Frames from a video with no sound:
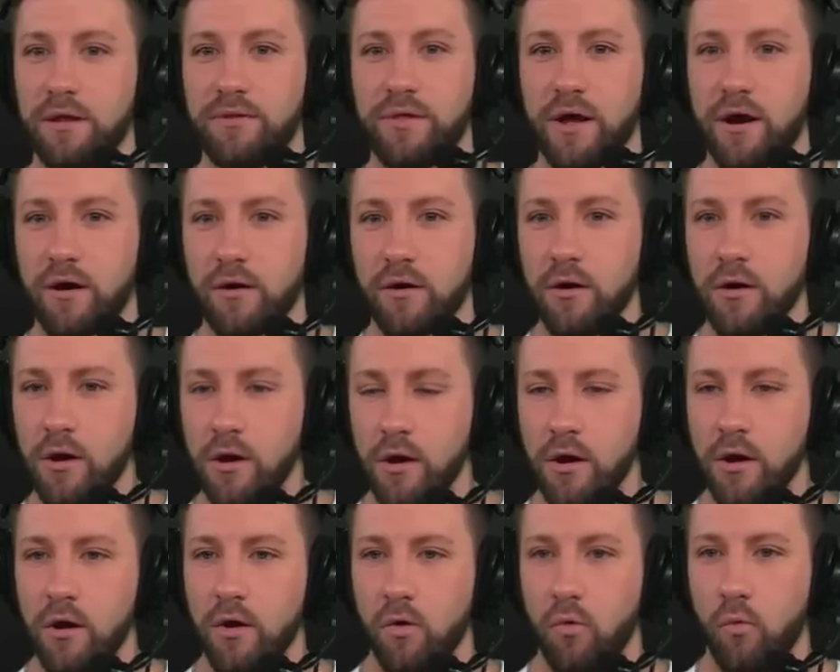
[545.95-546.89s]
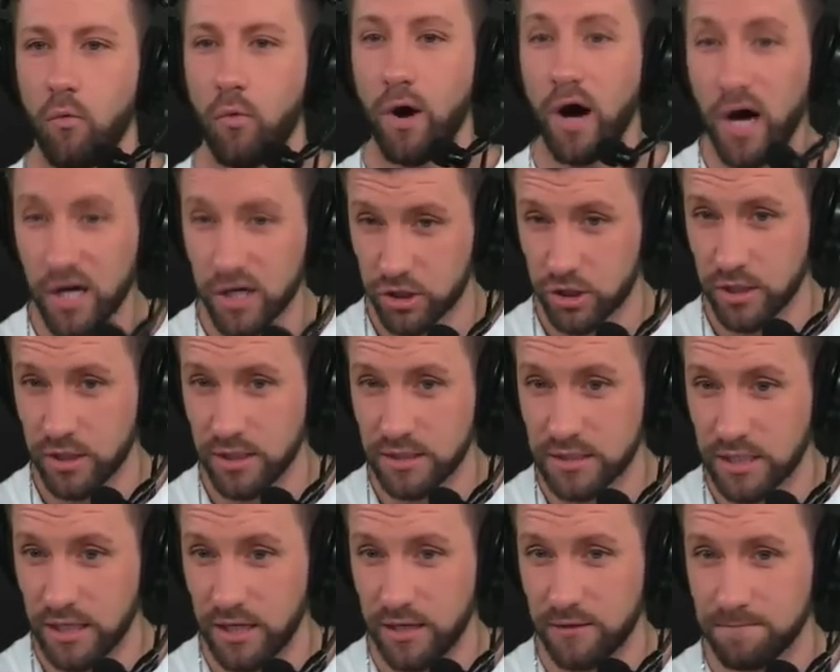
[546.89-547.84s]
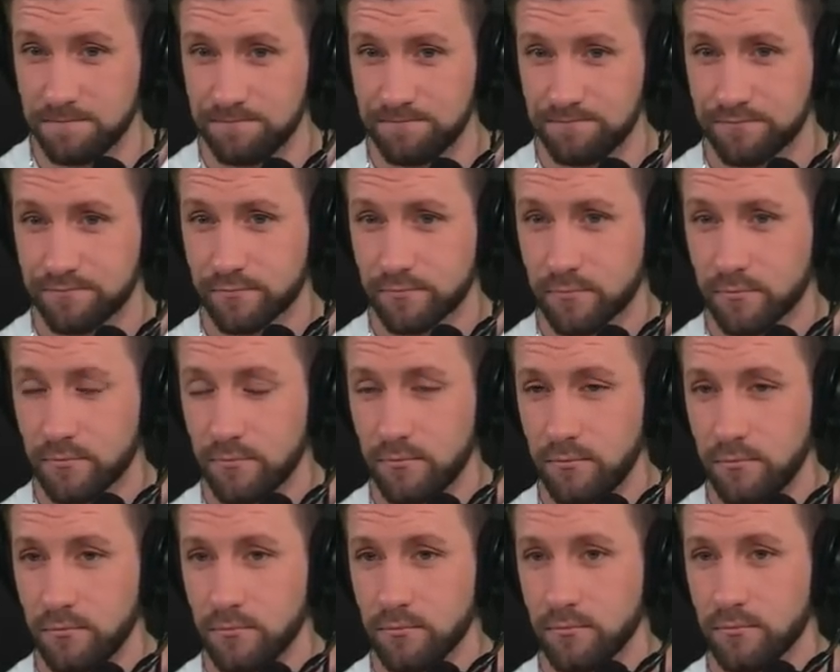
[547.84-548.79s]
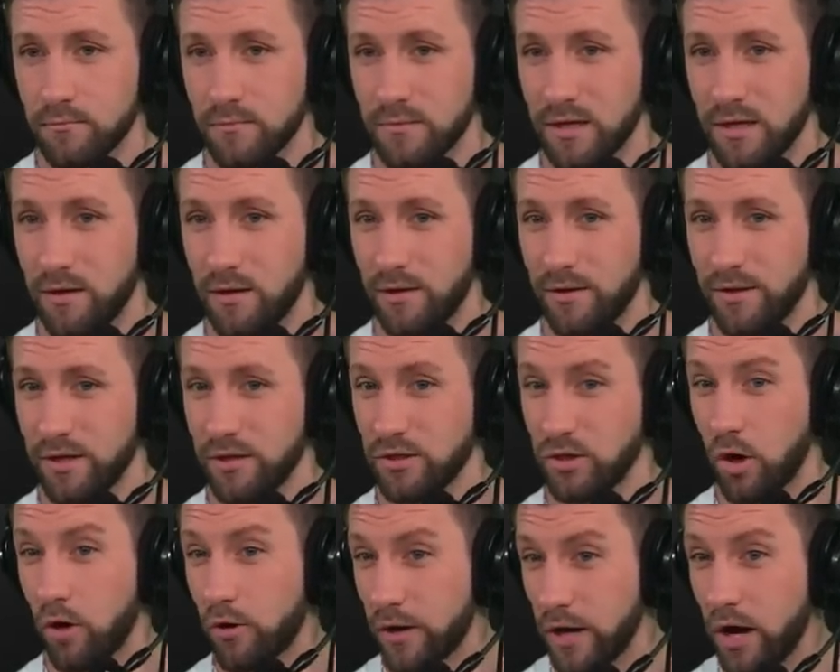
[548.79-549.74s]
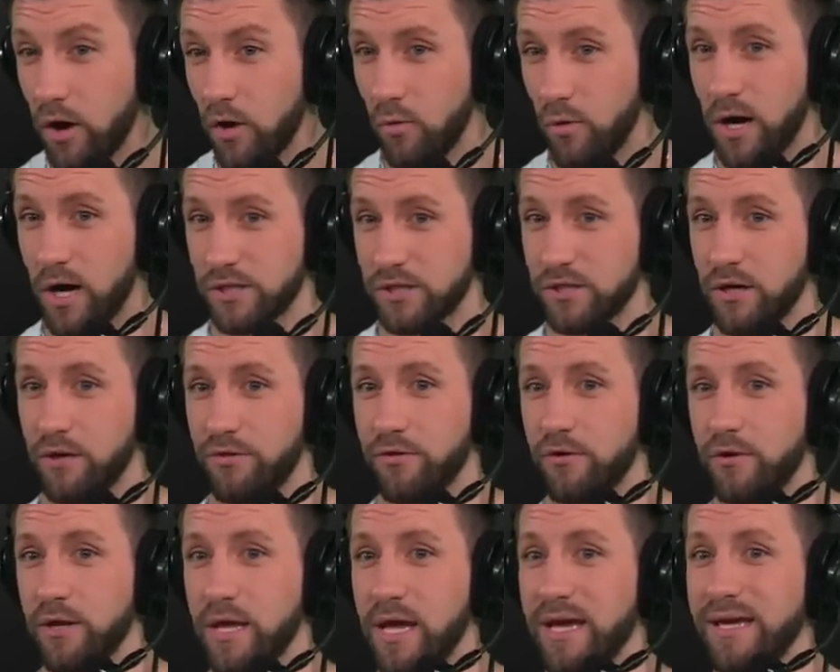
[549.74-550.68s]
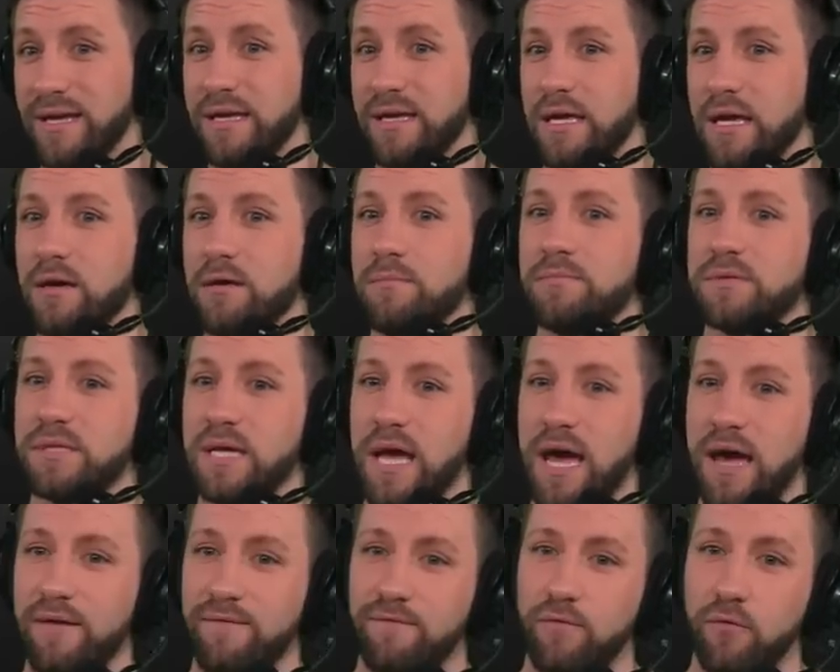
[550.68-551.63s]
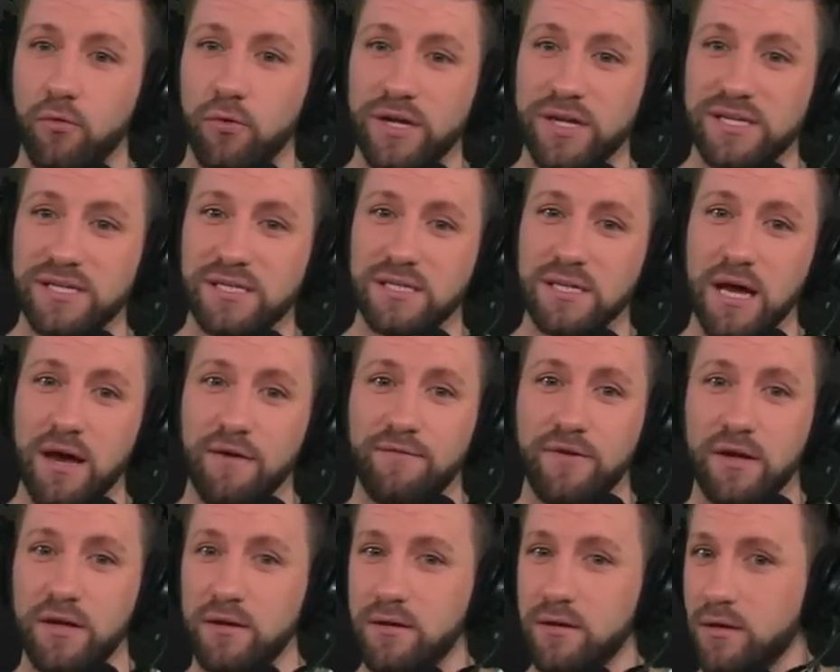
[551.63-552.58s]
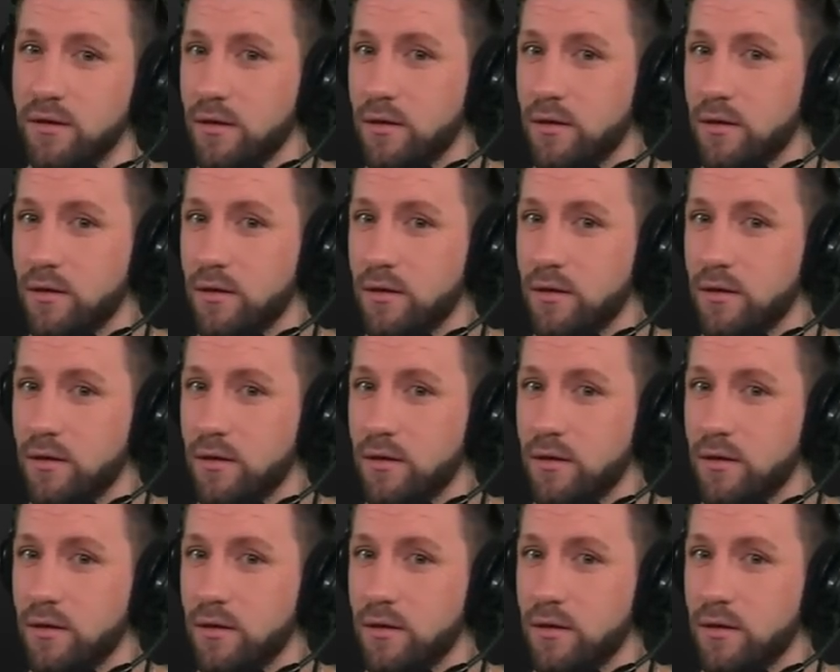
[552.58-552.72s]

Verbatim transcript: there. Washington, I think Darnell Washington at 38, Gibbs at 47.